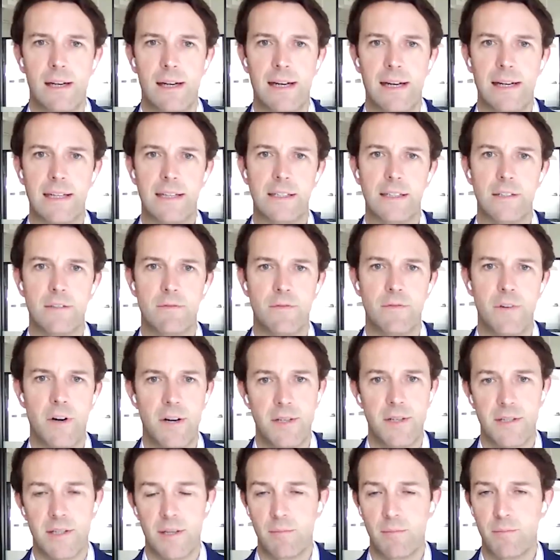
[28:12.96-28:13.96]
And
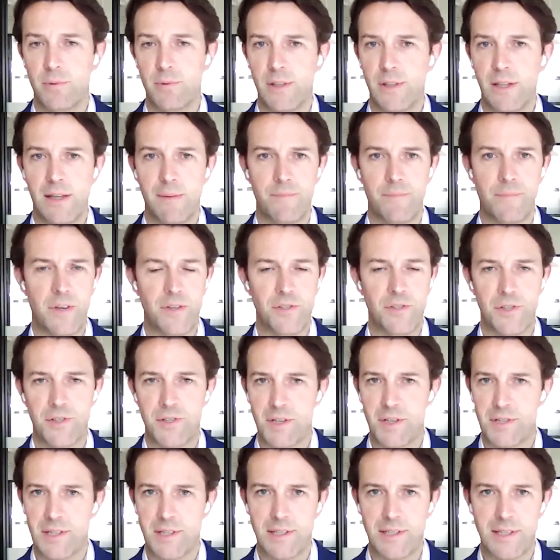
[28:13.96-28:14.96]
very simply, it just
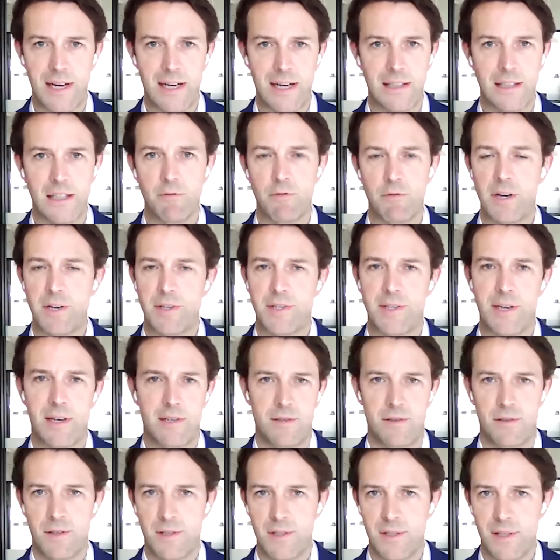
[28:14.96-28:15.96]
does exactly what it says
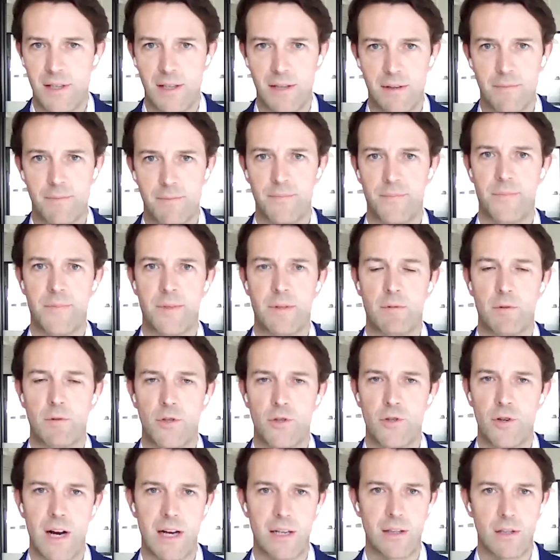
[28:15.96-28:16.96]
on the tin. It will
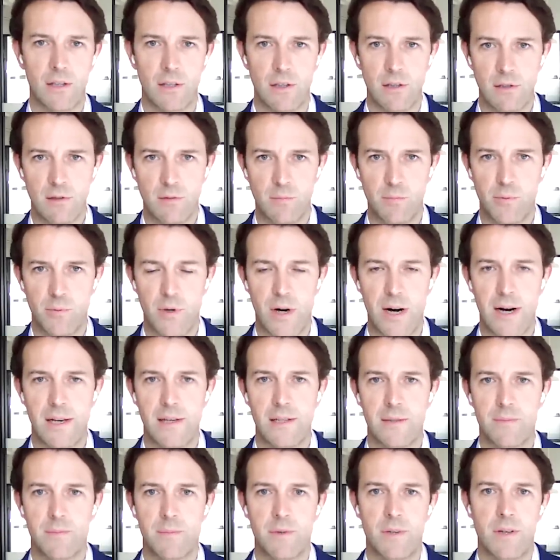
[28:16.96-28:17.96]
track the gold price
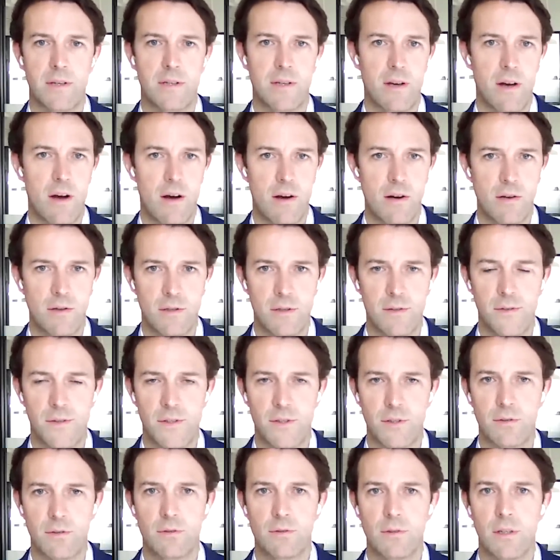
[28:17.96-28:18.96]
because it owns
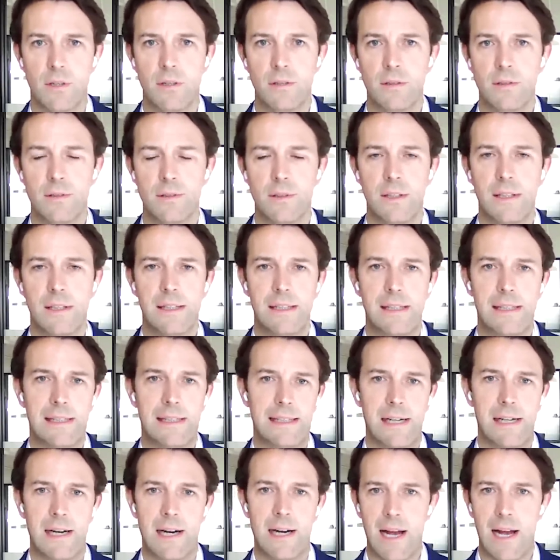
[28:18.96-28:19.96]
physical gold,
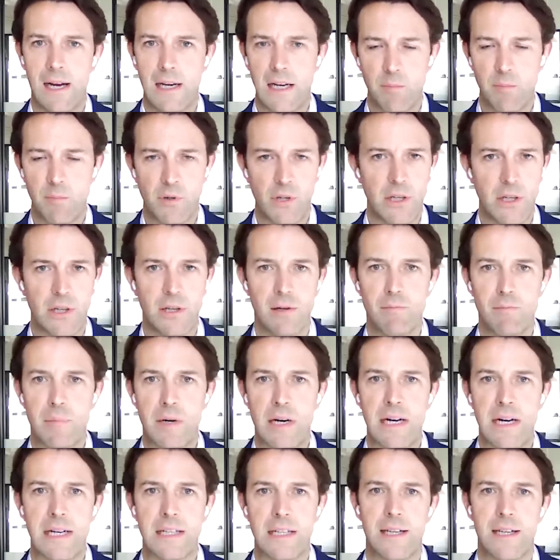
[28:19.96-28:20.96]
and anybody can
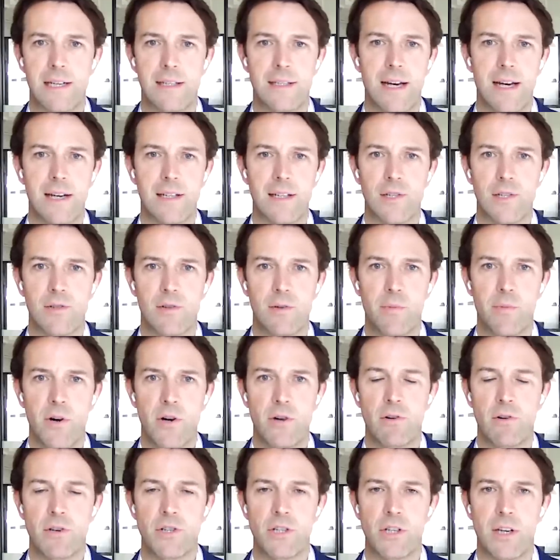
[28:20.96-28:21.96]
buy it that has access to a
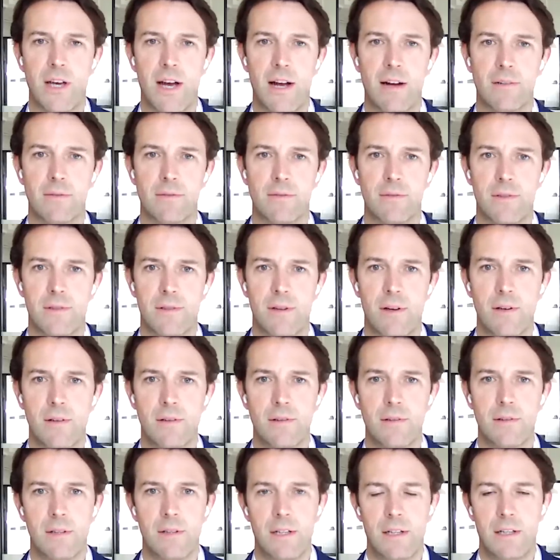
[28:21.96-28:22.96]
brokerage account.
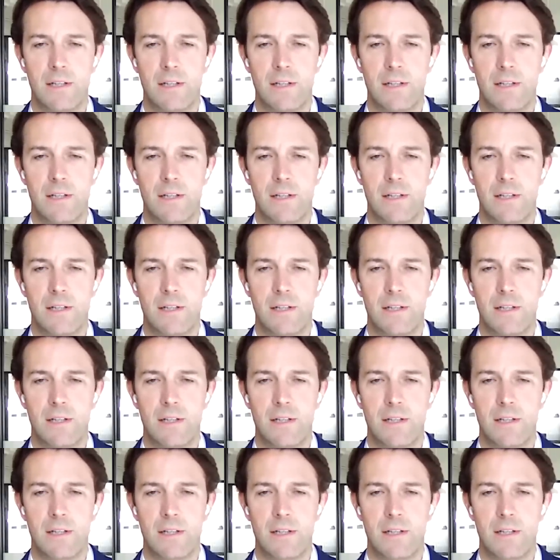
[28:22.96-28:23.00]
So